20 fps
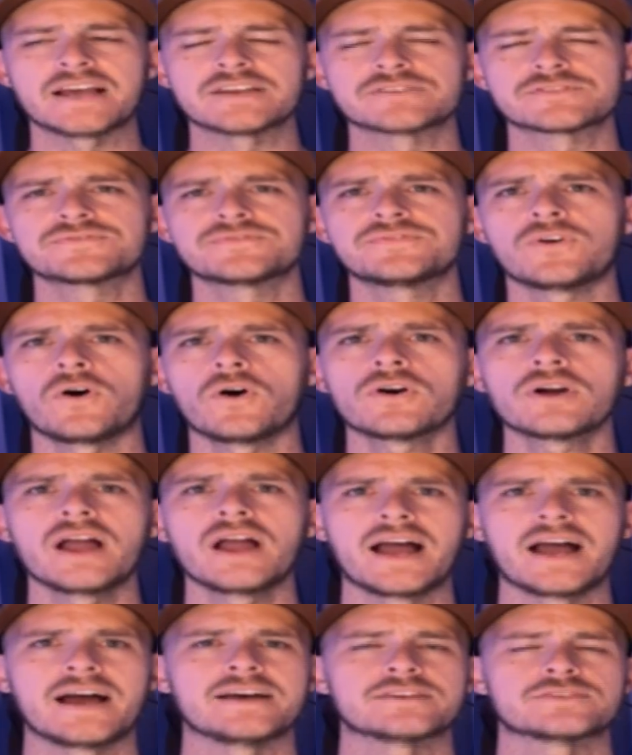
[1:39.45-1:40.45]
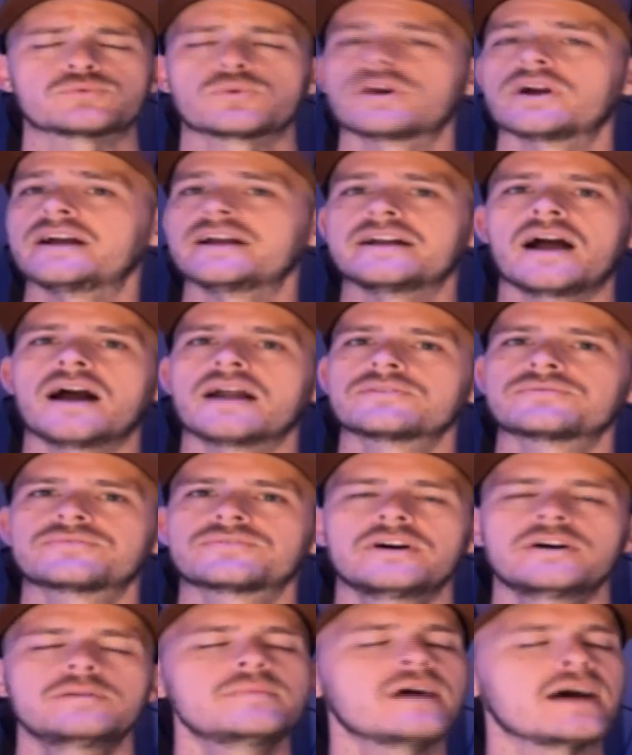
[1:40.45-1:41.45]
As far as where I got it
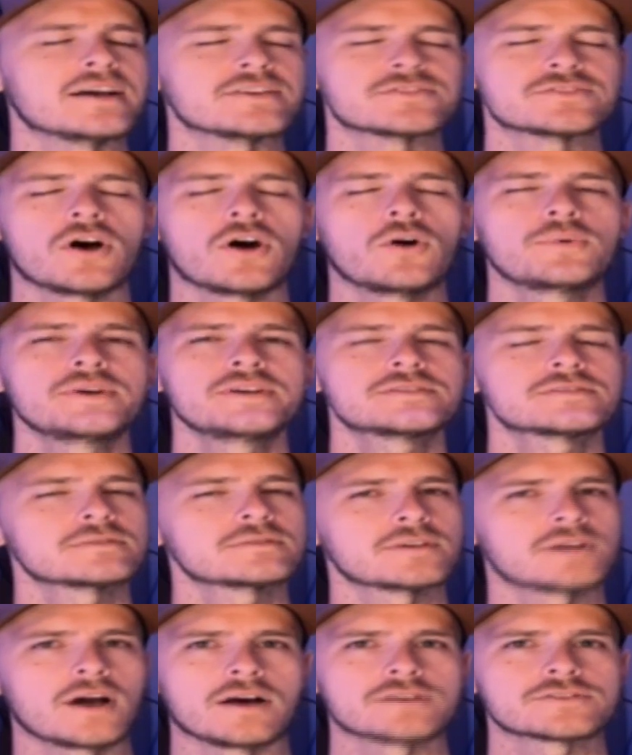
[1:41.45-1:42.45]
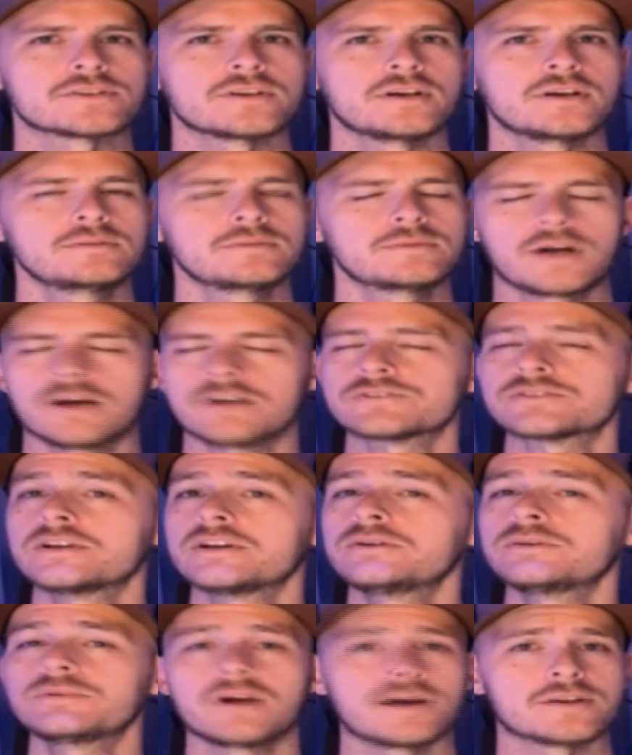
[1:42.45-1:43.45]
from, as always,
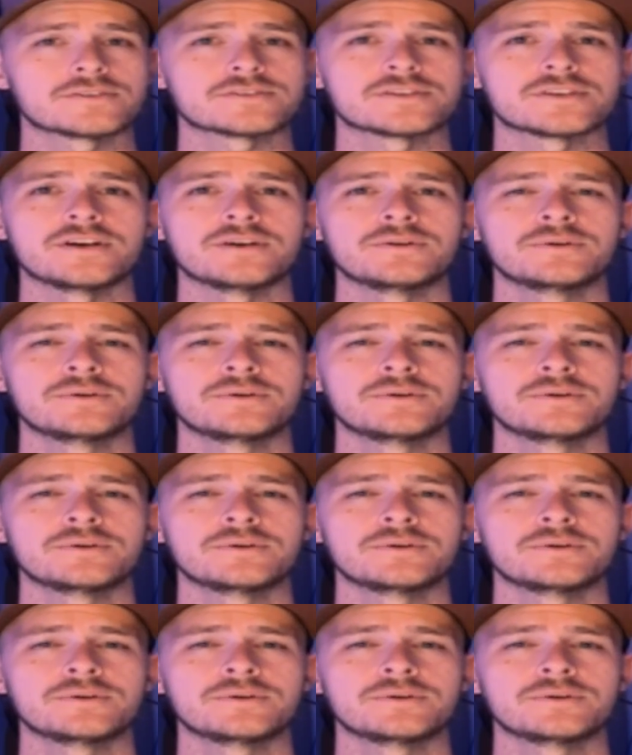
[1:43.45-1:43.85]
Costco.